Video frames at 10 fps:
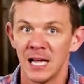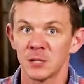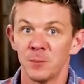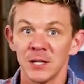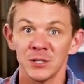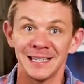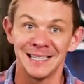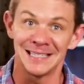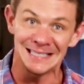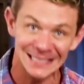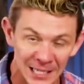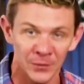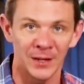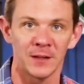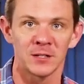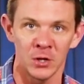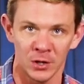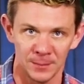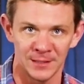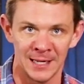especially considering the
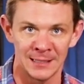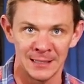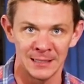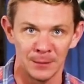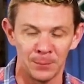circumstances